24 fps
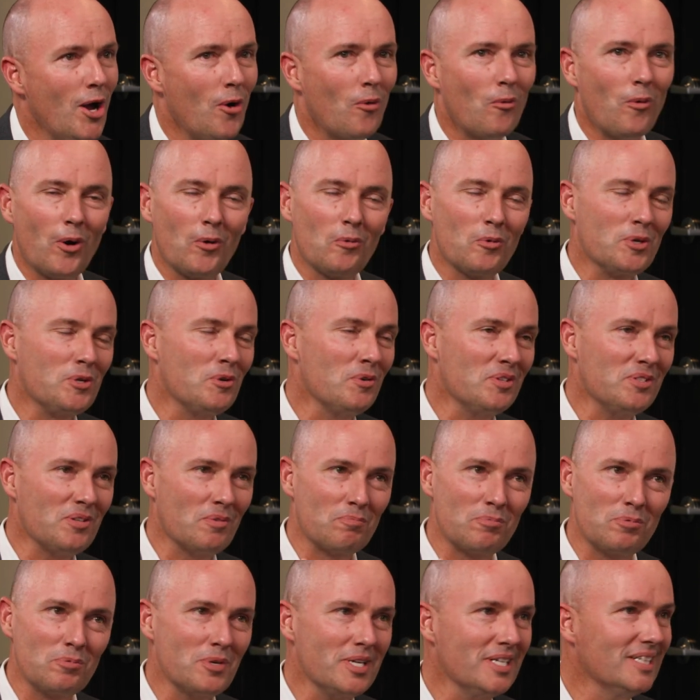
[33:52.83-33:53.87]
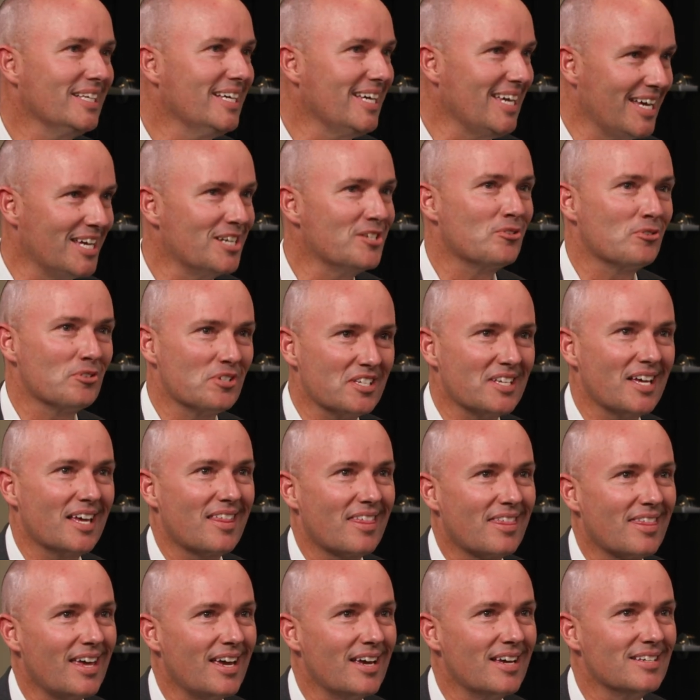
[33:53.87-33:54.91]
We're doing some really interesting
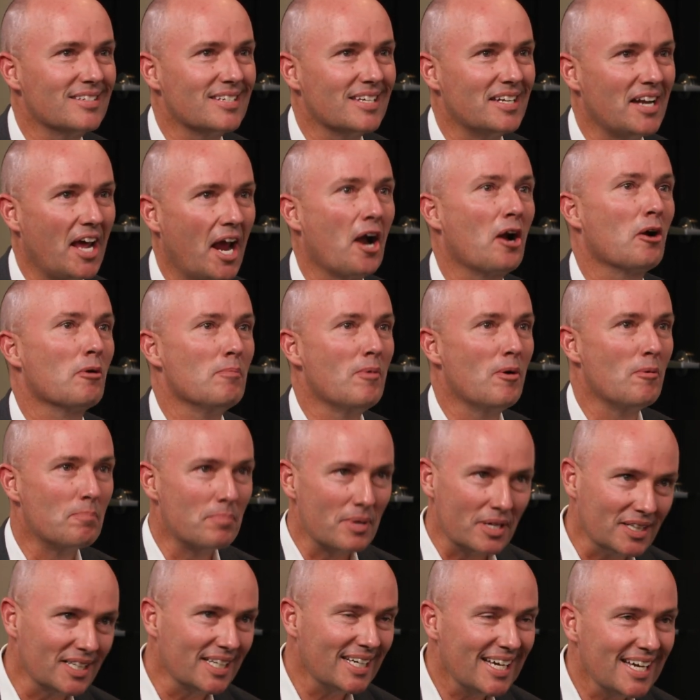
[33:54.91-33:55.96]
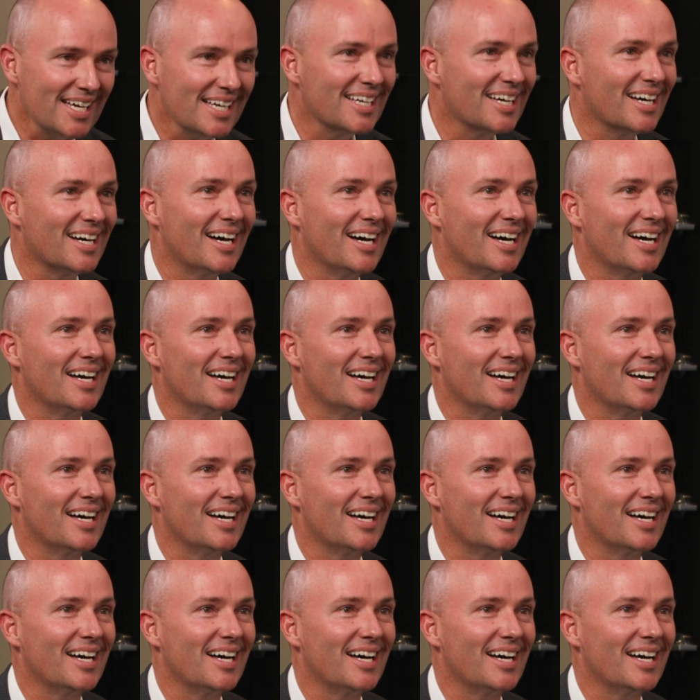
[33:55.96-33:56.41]
things in air mobility.